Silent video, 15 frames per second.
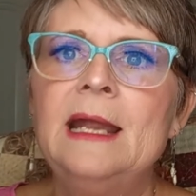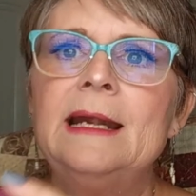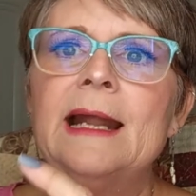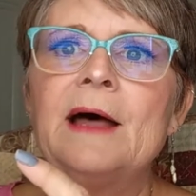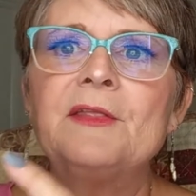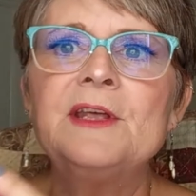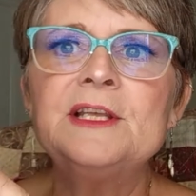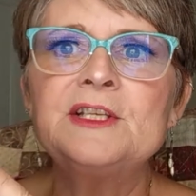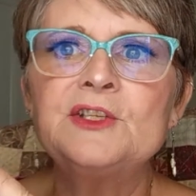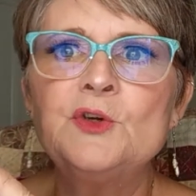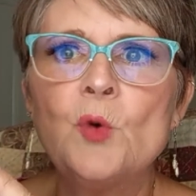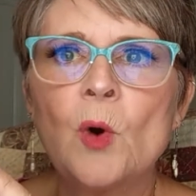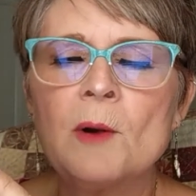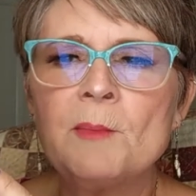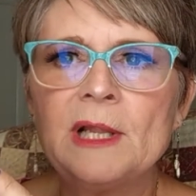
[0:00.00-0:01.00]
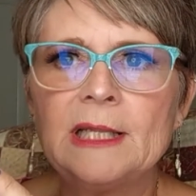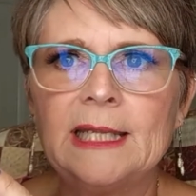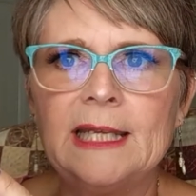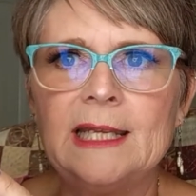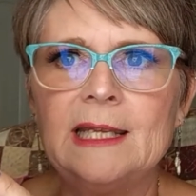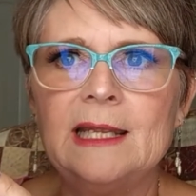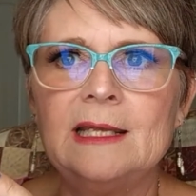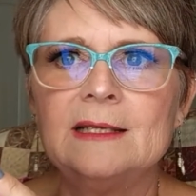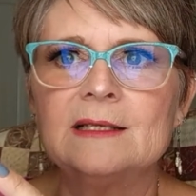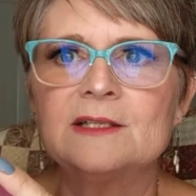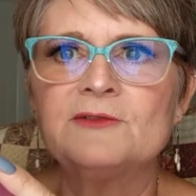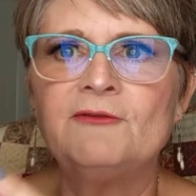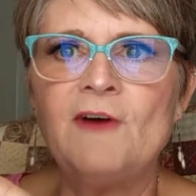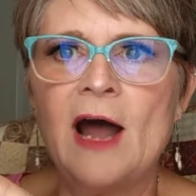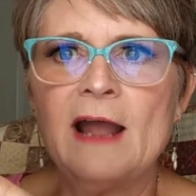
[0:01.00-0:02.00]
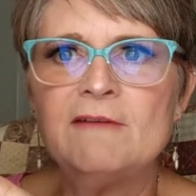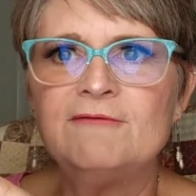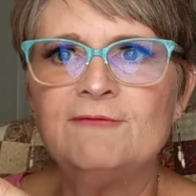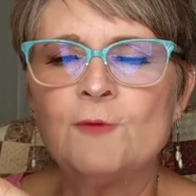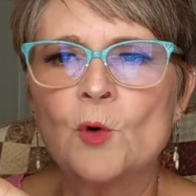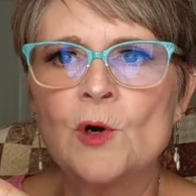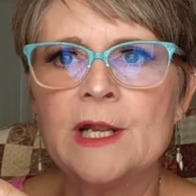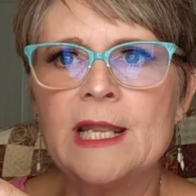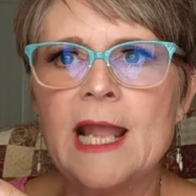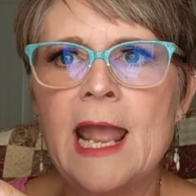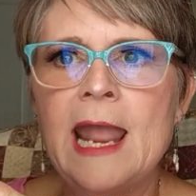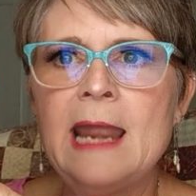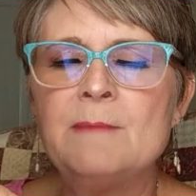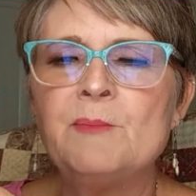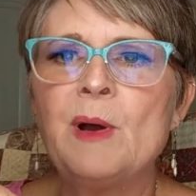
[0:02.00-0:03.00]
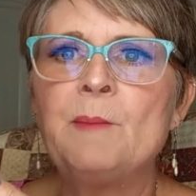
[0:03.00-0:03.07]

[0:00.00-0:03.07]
Now, this normally is $5.48,